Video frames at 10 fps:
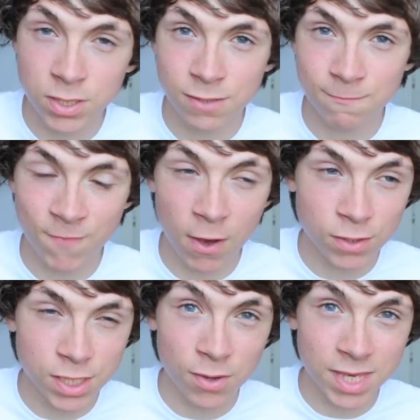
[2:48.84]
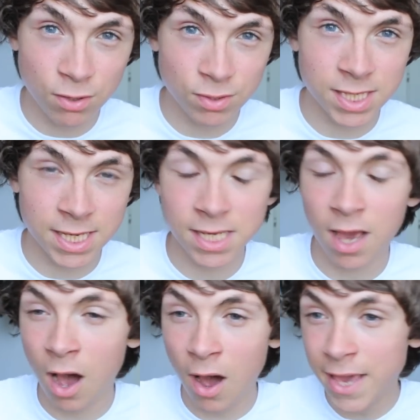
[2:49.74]
felt so
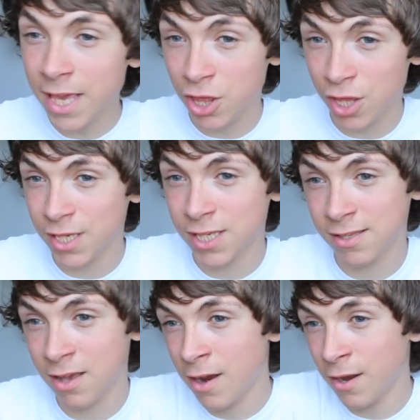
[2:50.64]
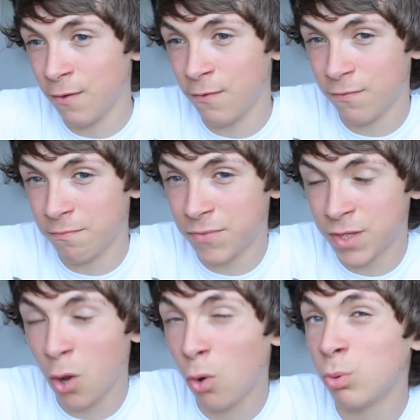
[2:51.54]
guilty, I just kind of
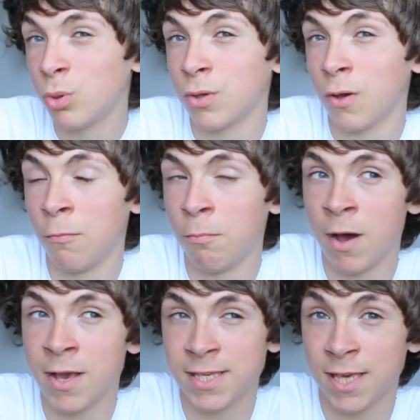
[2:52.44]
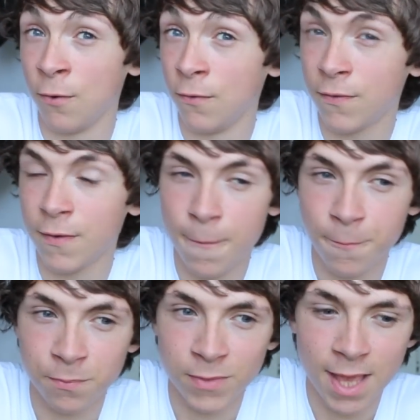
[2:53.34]
told on myself.
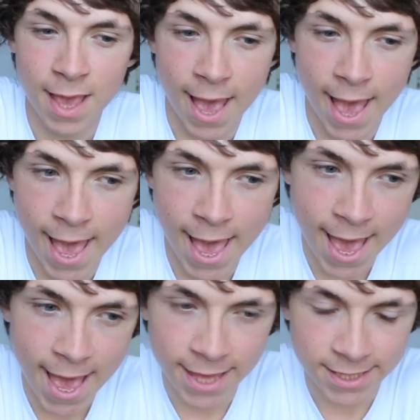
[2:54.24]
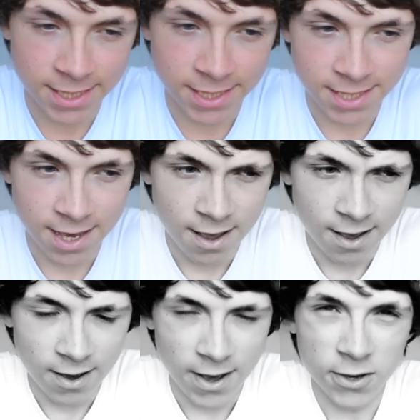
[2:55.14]
And
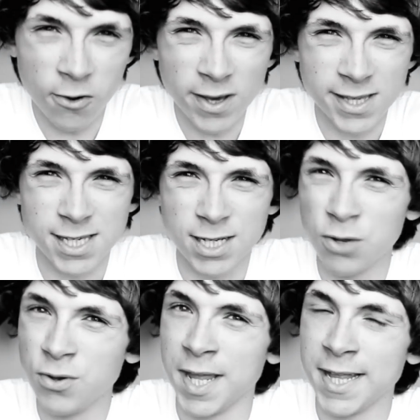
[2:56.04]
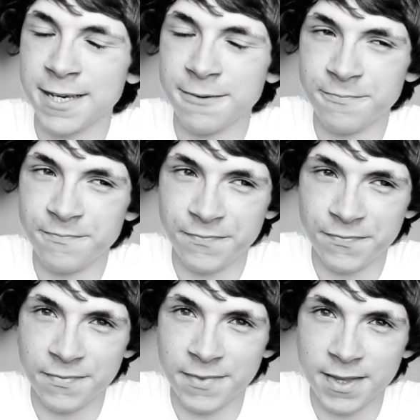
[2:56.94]
I got excluded.
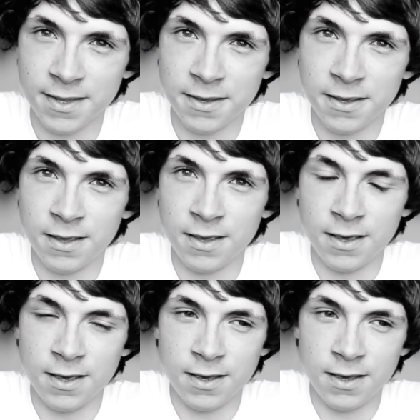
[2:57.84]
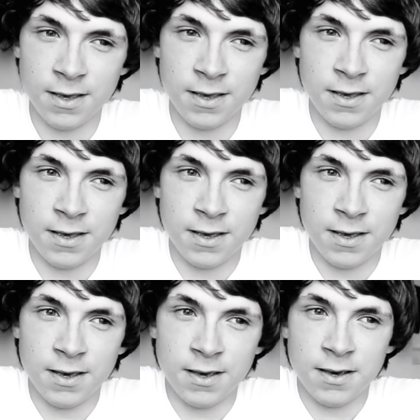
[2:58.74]
Yeah, sad
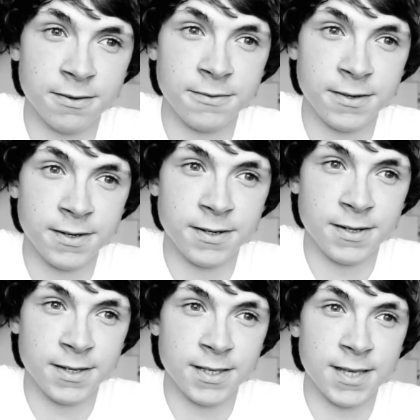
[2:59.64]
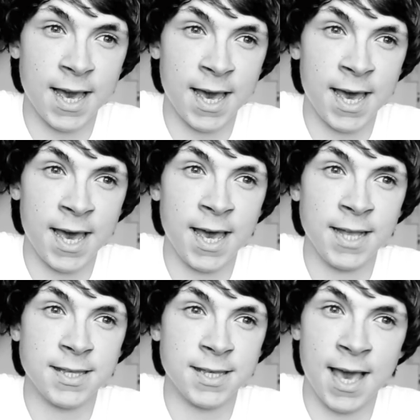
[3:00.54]
times.
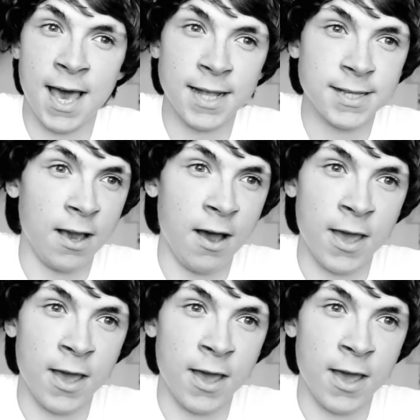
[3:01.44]
Sad times.